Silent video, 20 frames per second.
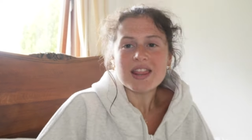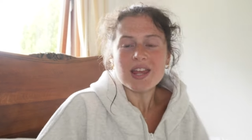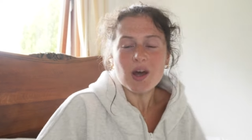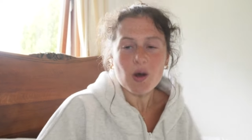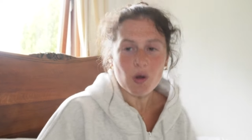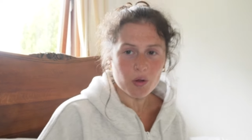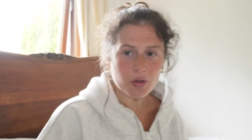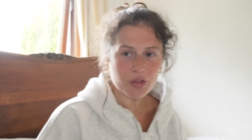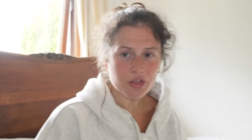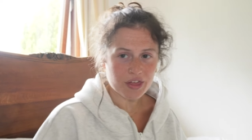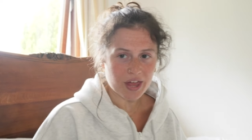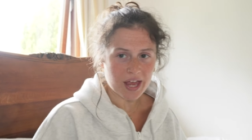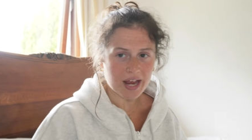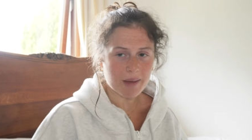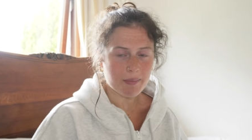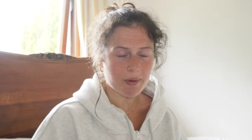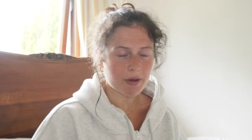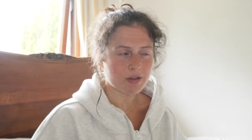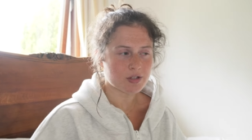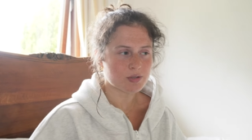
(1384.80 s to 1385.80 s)
The whole thing
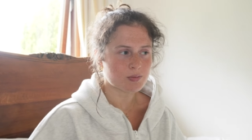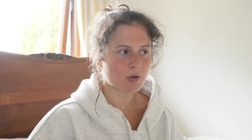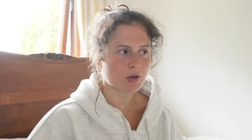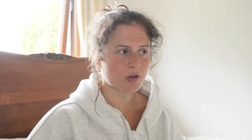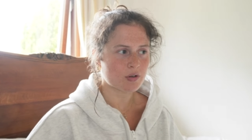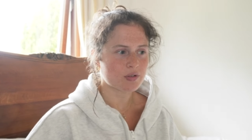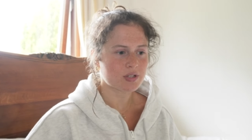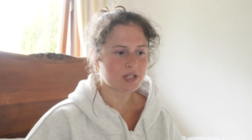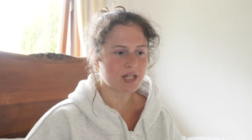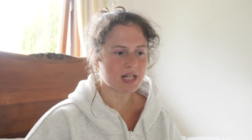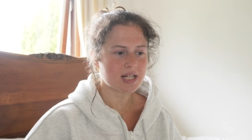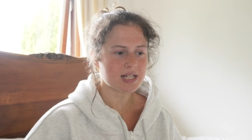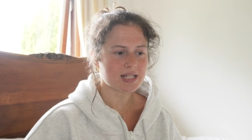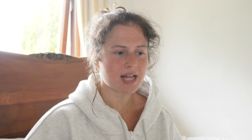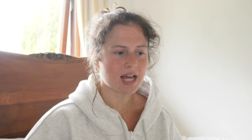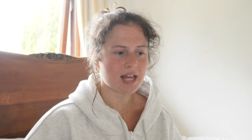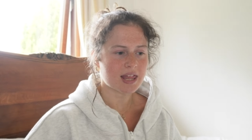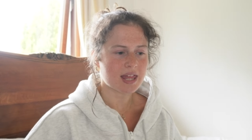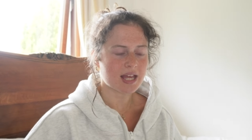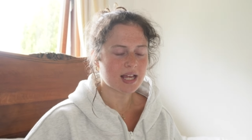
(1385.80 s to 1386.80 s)
about this morning routine is
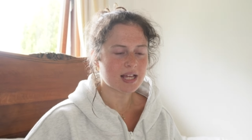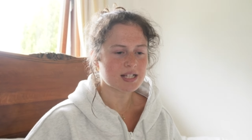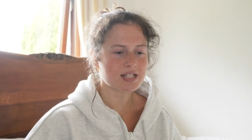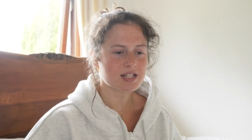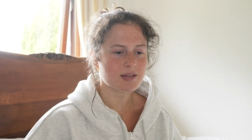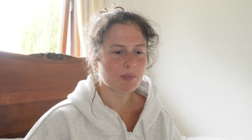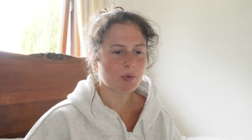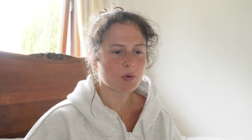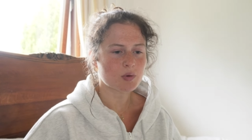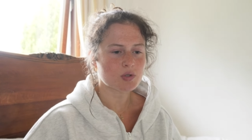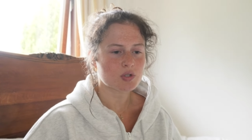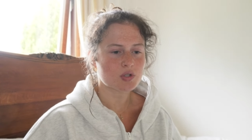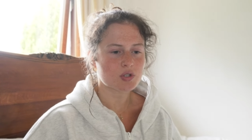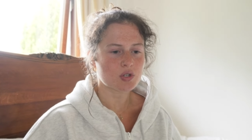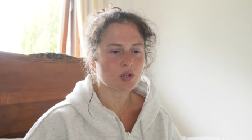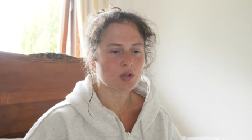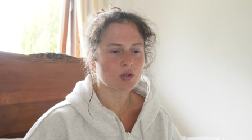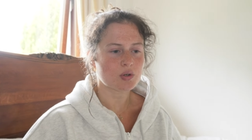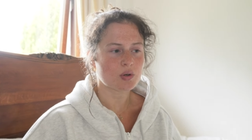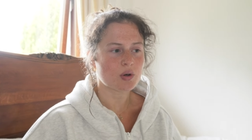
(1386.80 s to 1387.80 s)
I think it's supposed
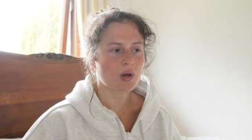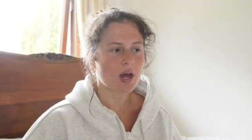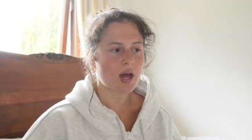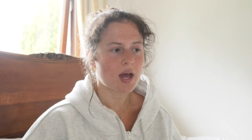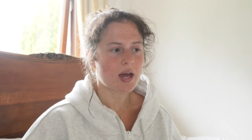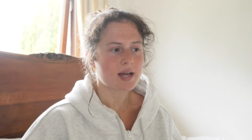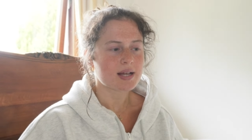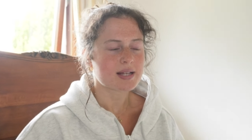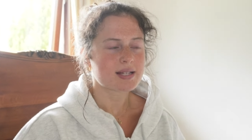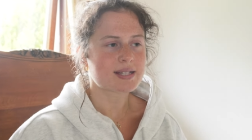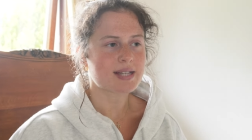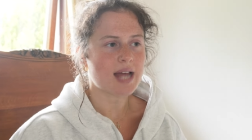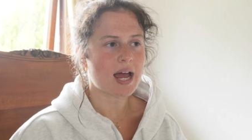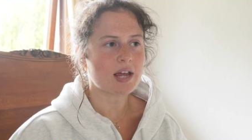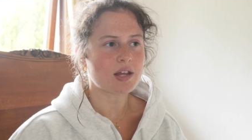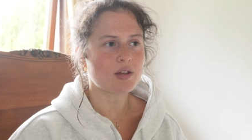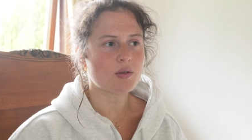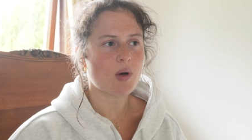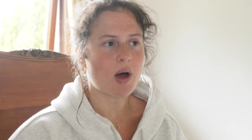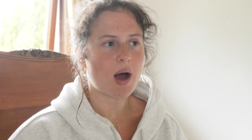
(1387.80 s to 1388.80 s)
to
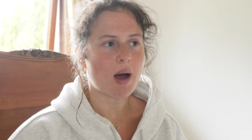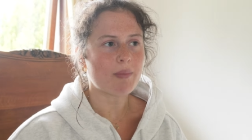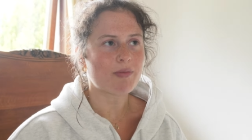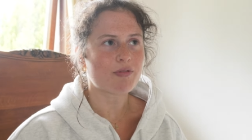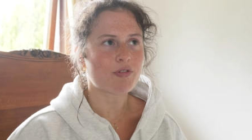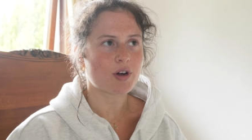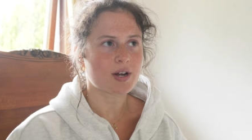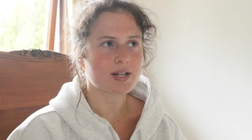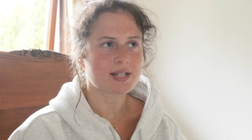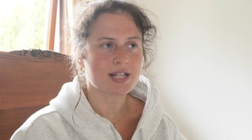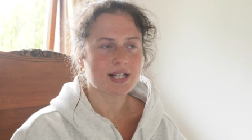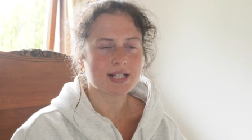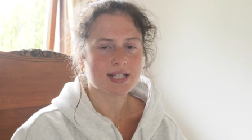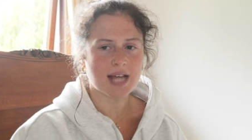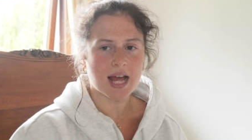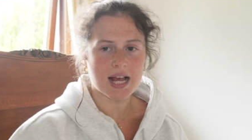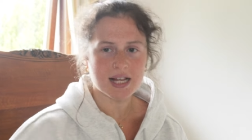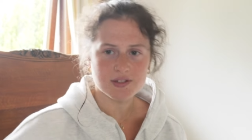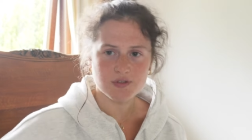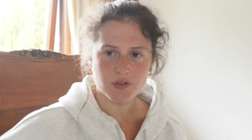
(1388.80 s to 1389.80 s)
set you up for a
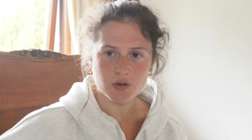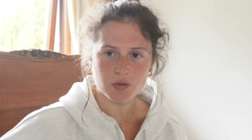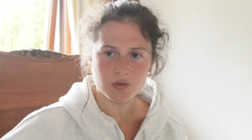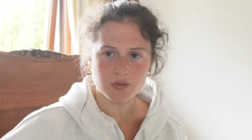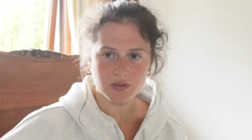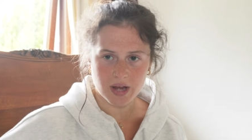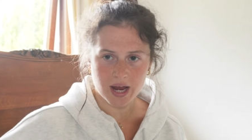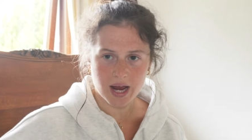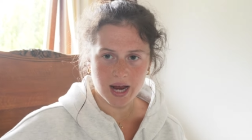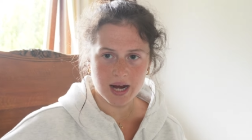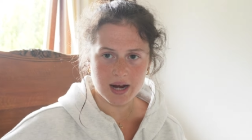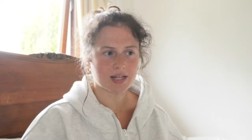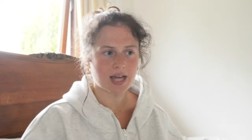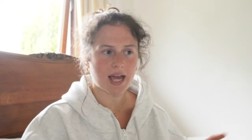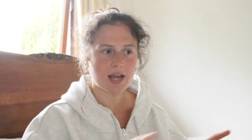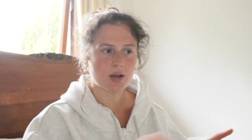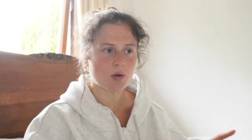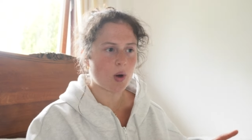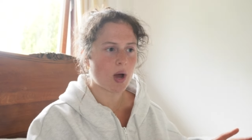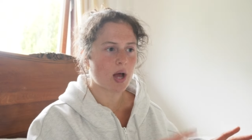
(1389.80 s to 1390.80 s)
successful day,
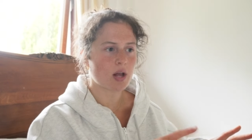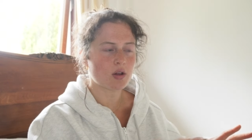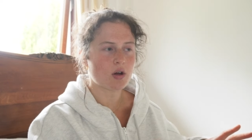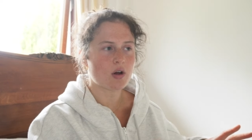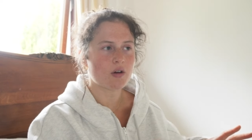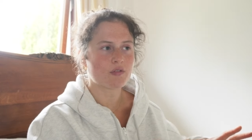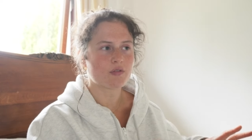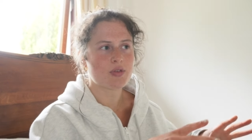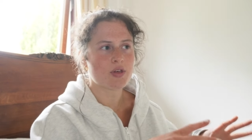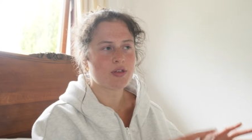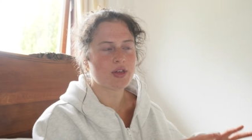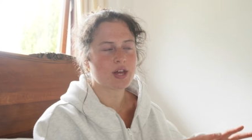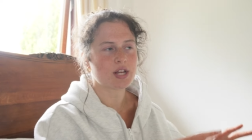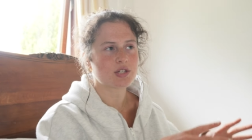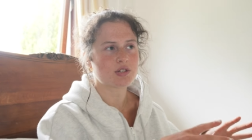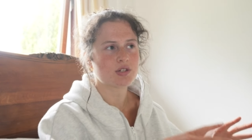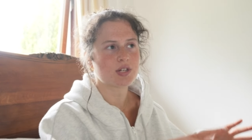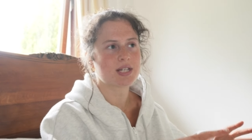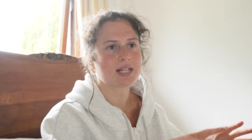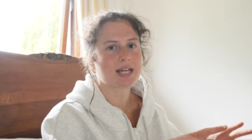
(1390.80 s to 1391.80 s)
getting quite a lot of the
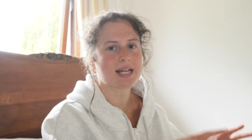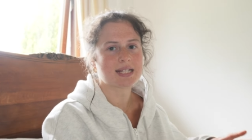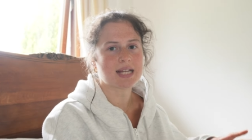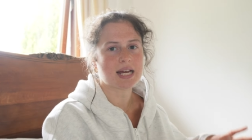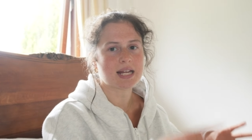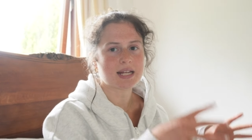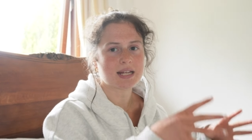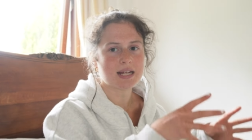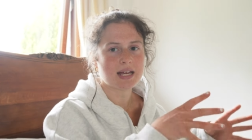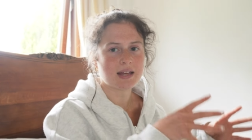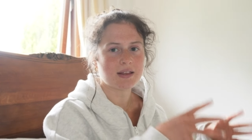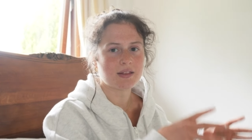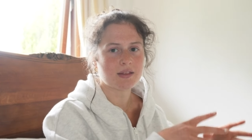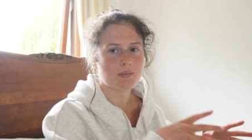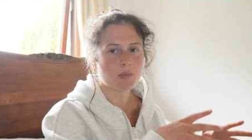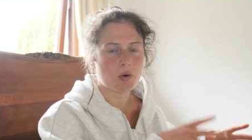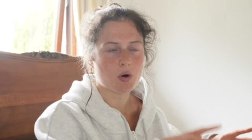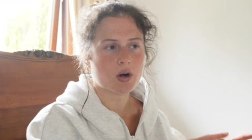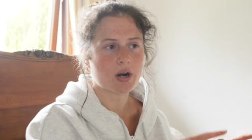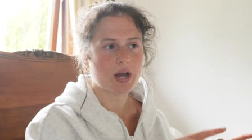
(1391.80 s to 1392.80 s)
things you need to get done in the
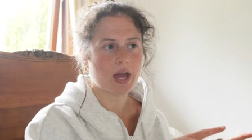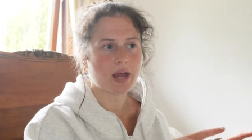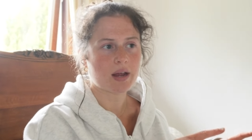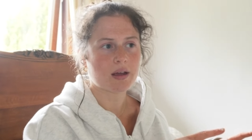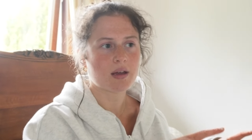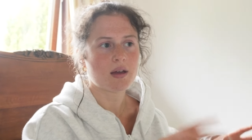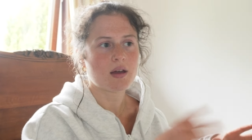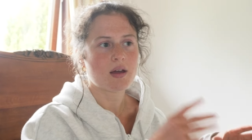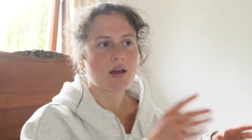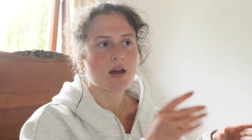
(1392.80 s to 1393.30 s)
morning